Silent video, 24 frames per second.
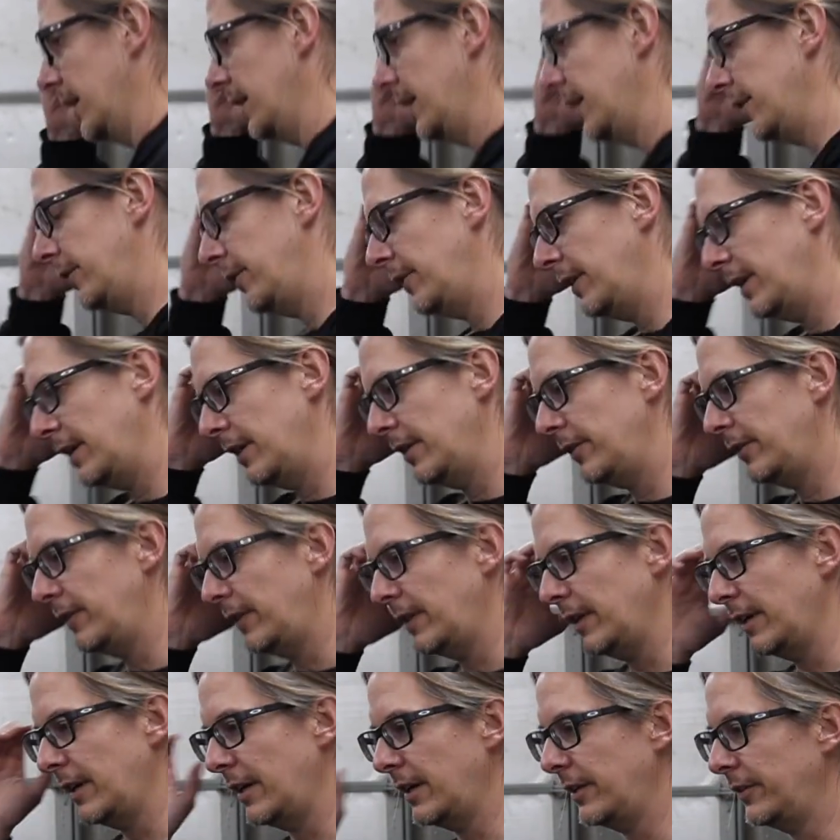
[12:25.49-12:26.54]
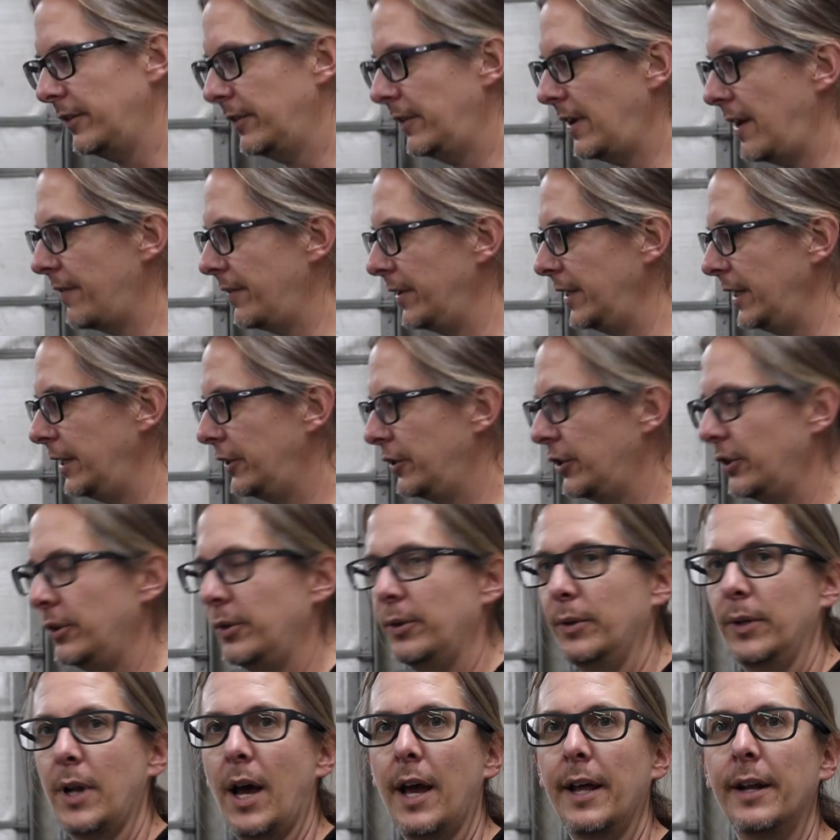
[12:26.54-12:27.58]
This is the
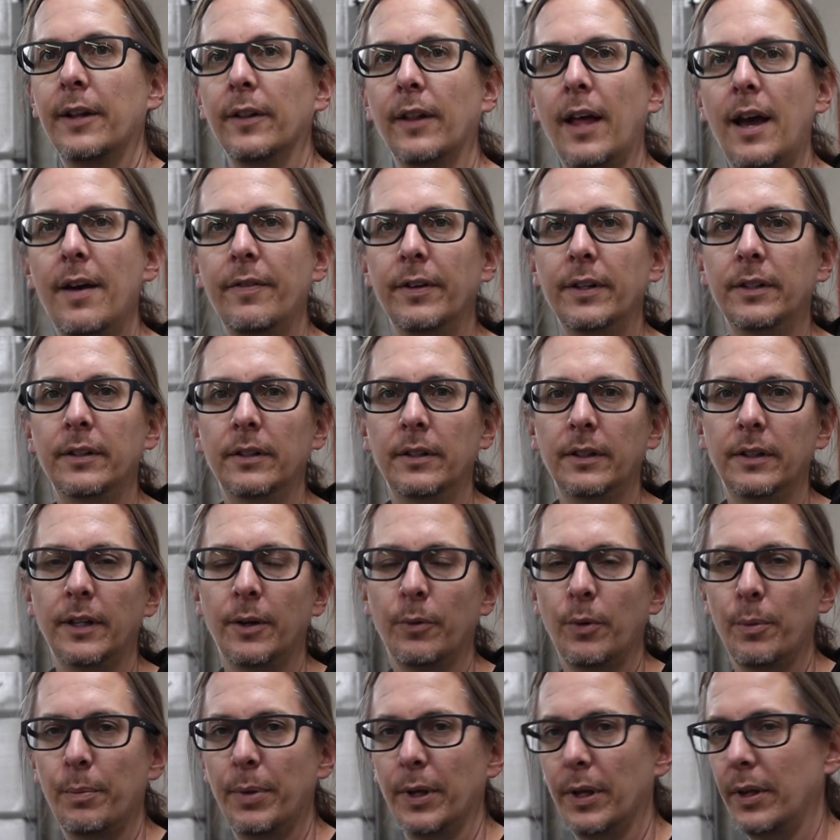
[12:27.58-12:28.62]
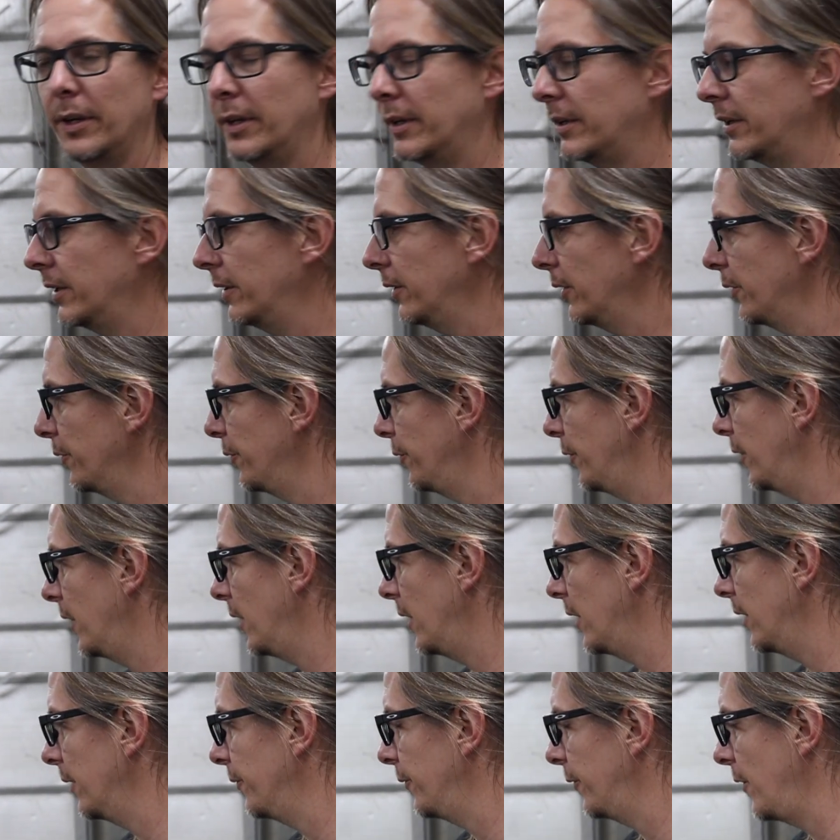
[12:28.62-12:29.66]
72 911 that we're building
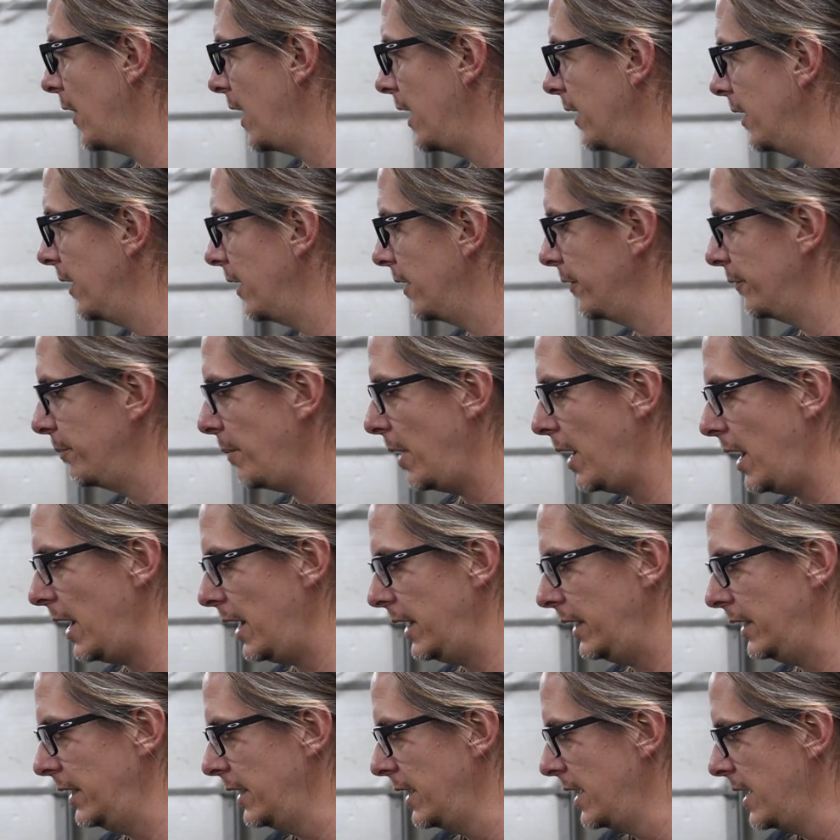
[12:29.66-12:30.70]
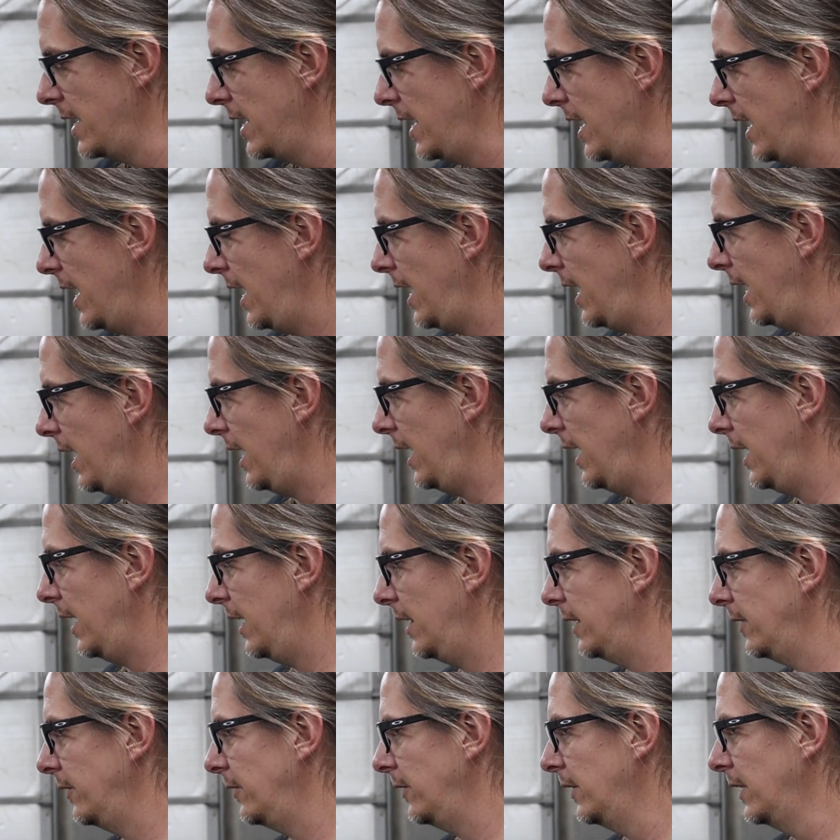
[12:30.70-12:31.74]
for a friend of mine.
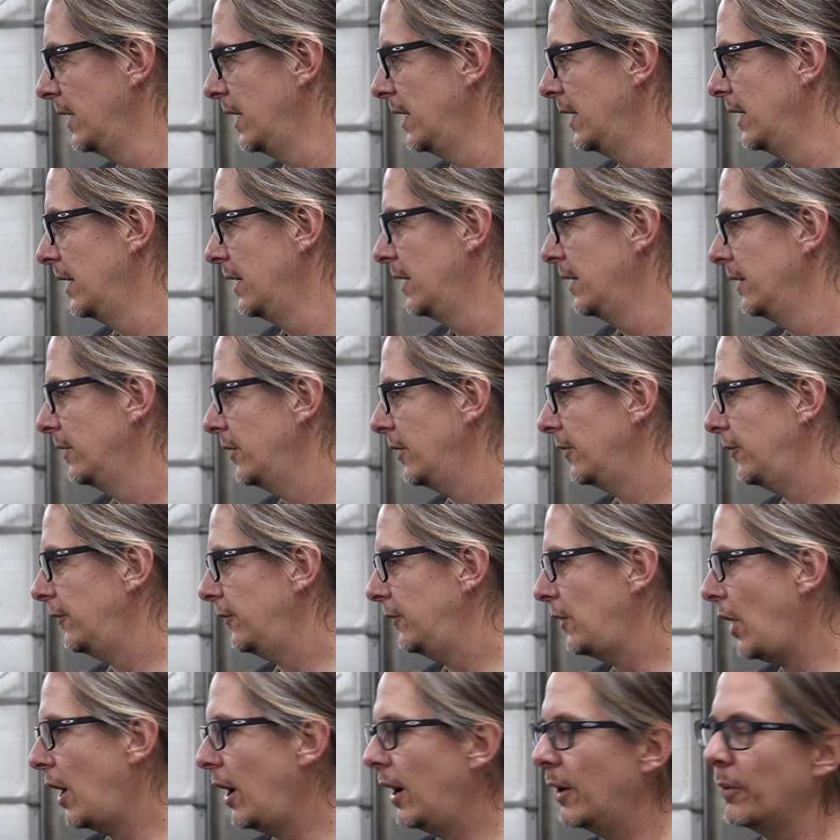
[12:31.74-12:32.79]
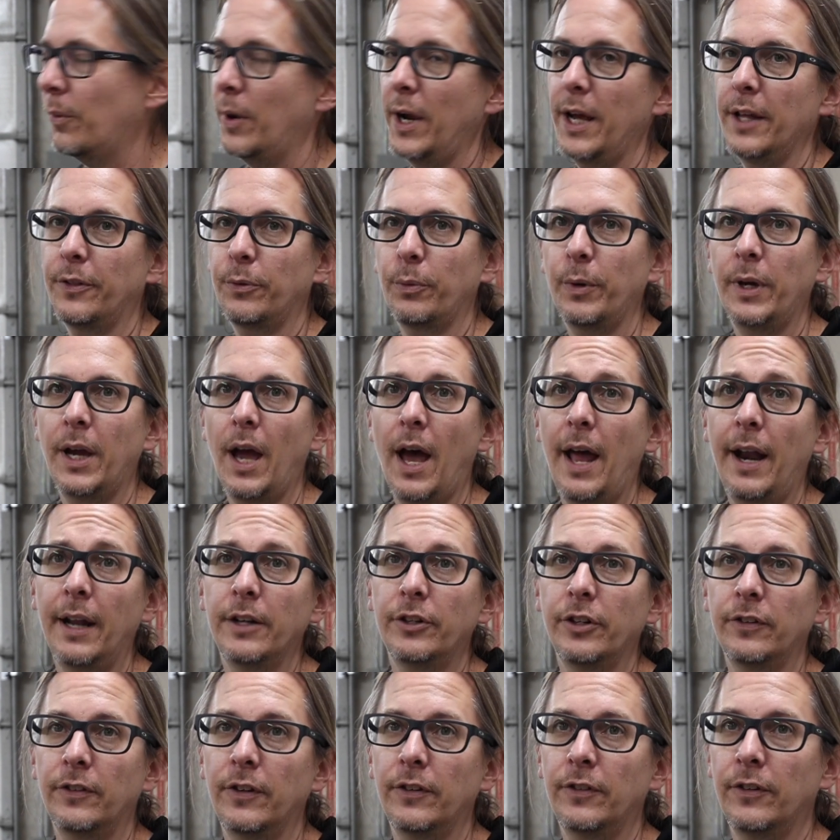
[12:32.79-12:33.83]
And to start with, we got
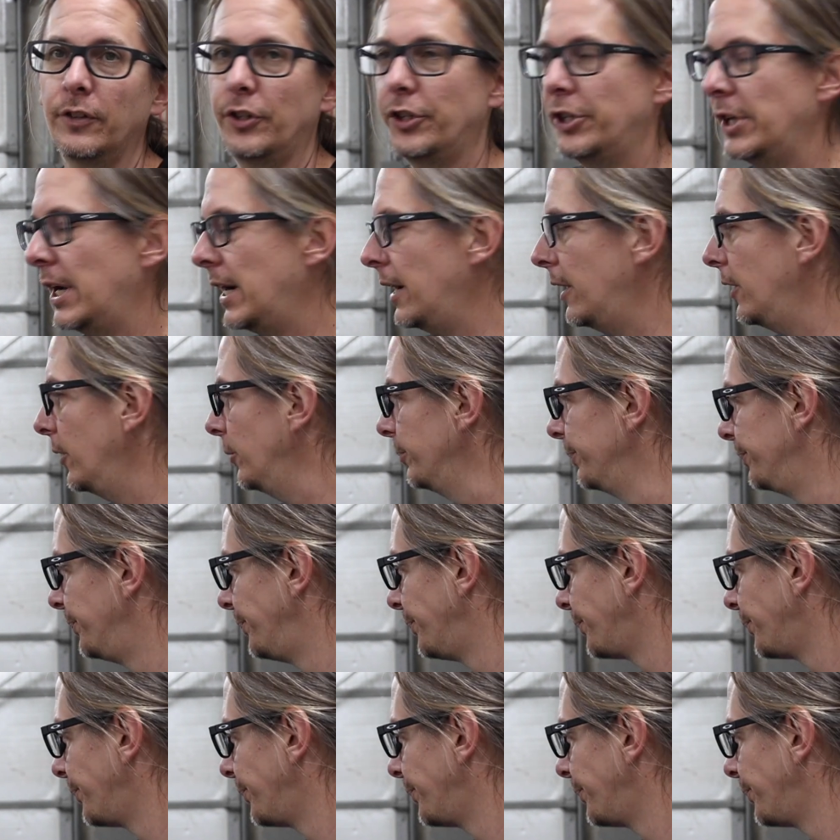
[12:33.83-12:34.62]
it just as a shell.